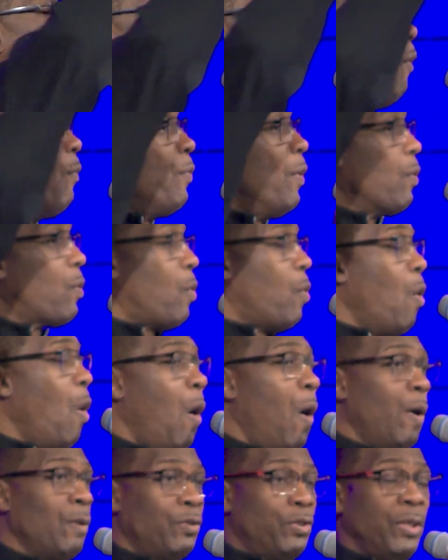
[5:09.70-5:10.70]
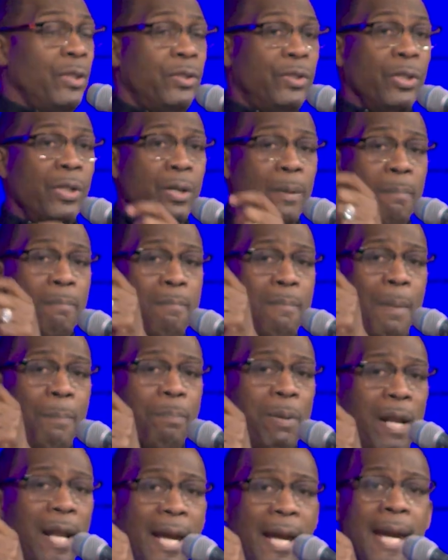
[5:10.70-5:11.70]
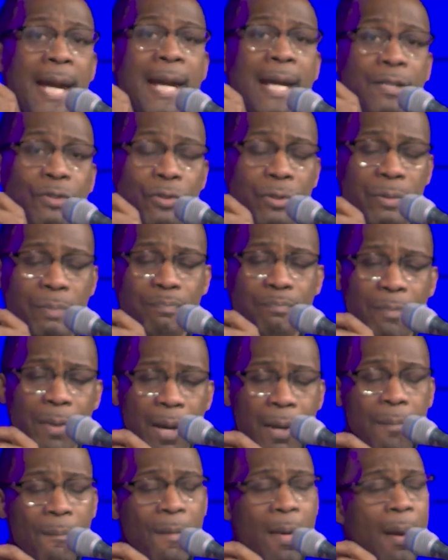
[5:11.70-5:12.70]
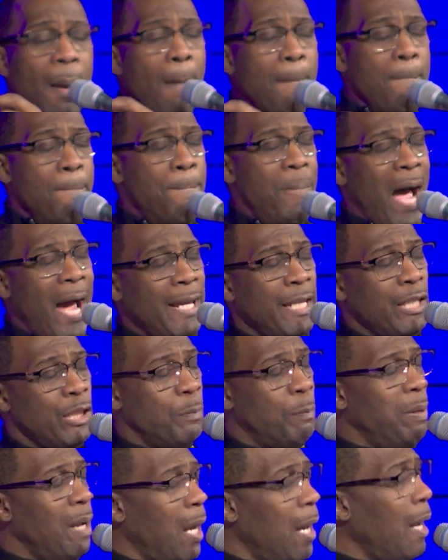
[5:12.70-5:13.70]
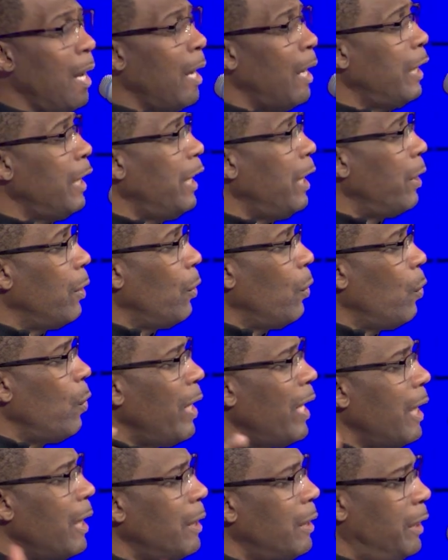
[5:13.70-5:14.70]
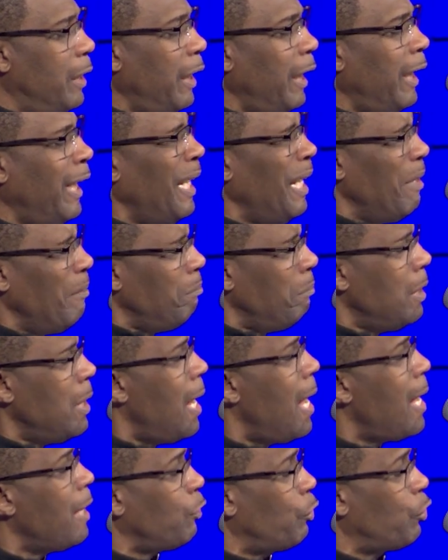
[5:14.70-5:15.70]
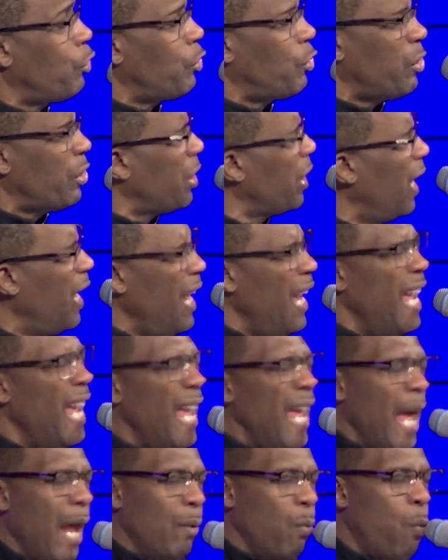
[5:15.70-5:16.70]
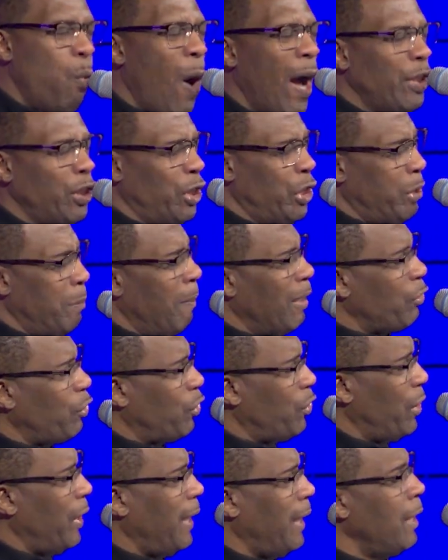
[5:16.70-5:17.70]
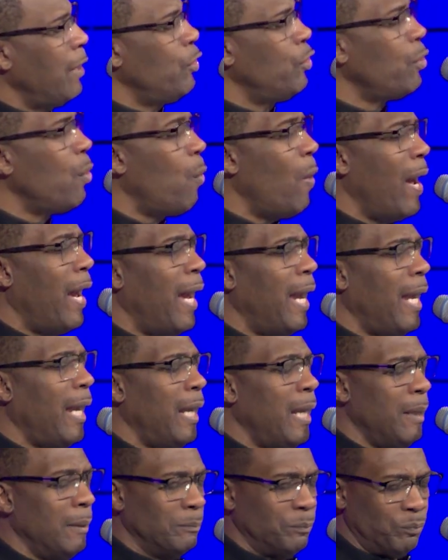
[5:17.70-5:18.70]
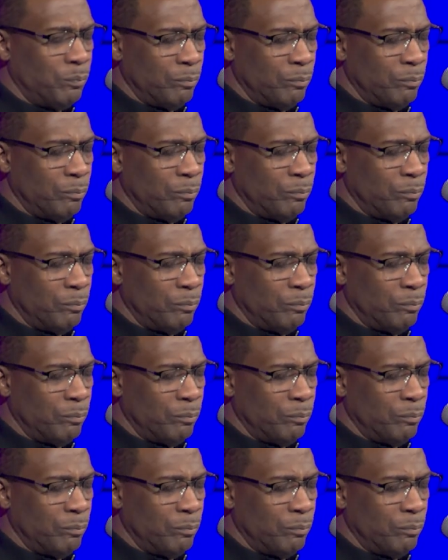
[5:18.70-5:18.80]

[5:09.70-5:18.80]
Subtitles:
On the cross, he took my place. By his blood, he redeemed us and washed my sins away.